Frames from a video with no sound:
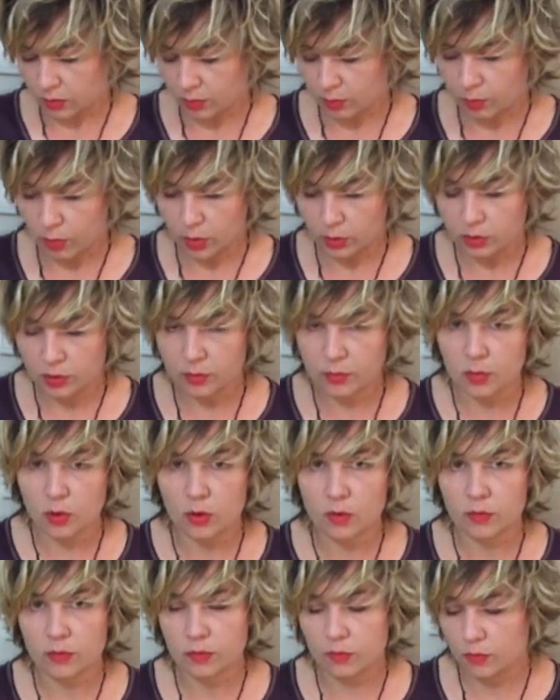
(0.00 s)
bottom
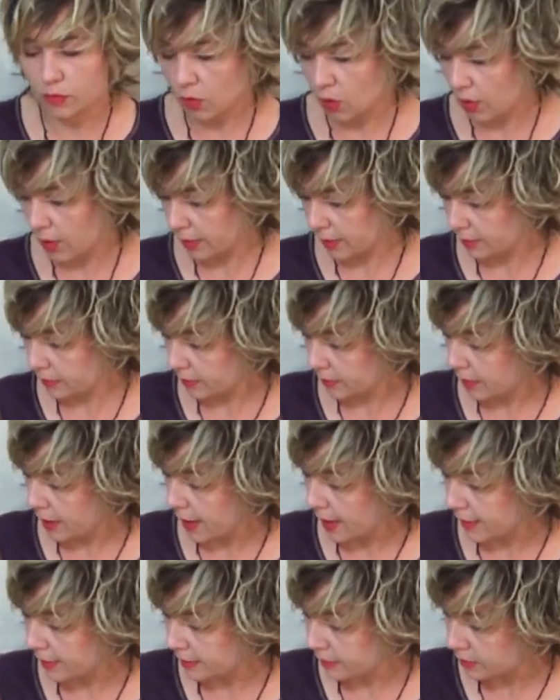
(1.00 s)
of foil
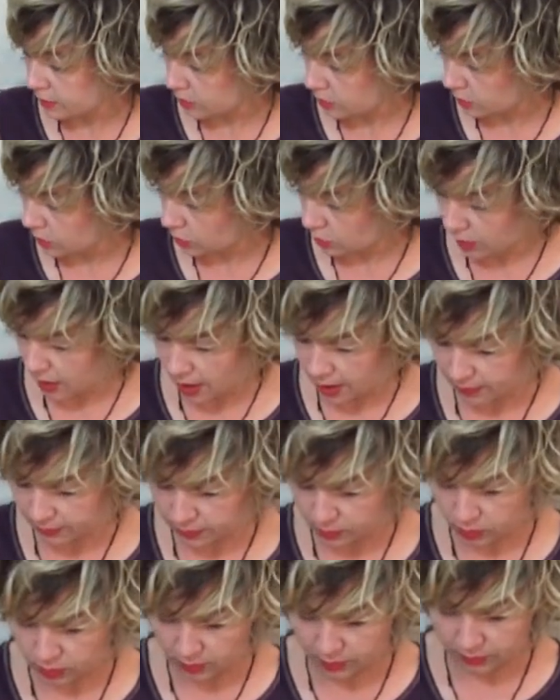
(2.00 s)
and you
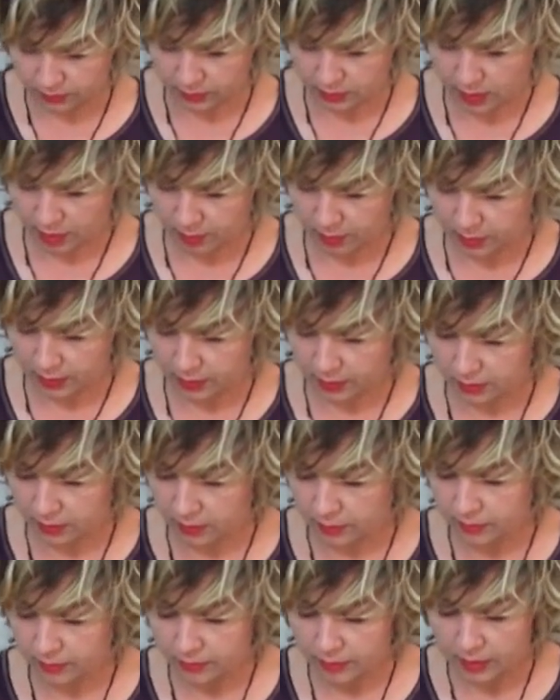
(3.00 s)
have to leave
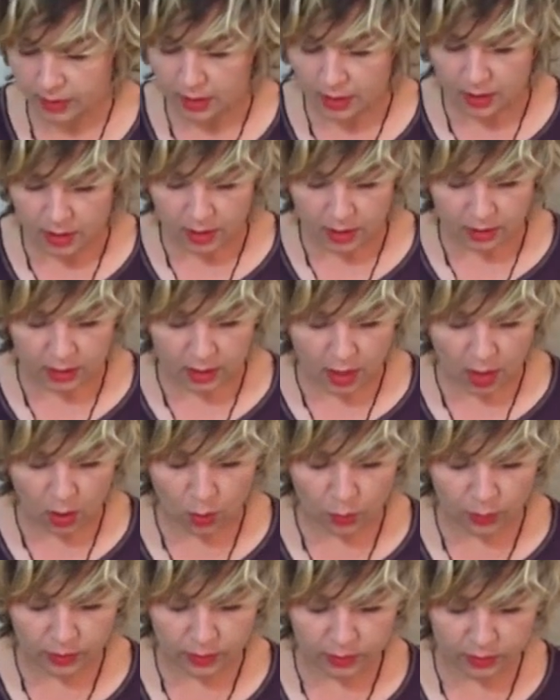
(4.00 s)
something.
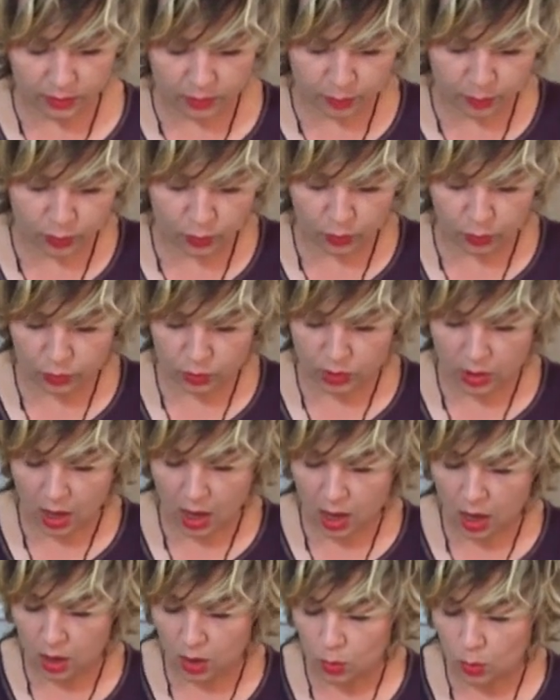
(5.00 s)
Now we'll put
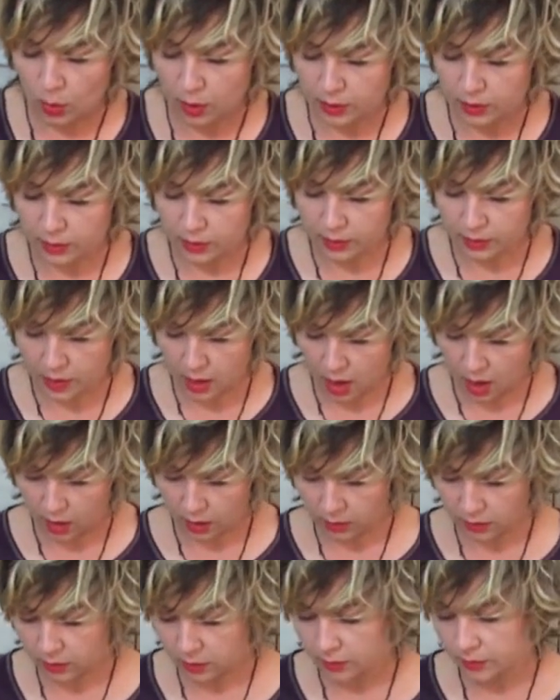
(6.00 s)
our
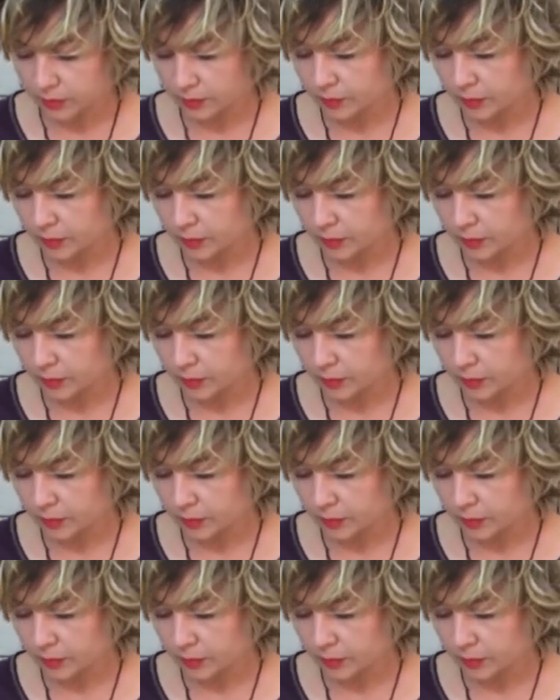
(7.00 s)
duck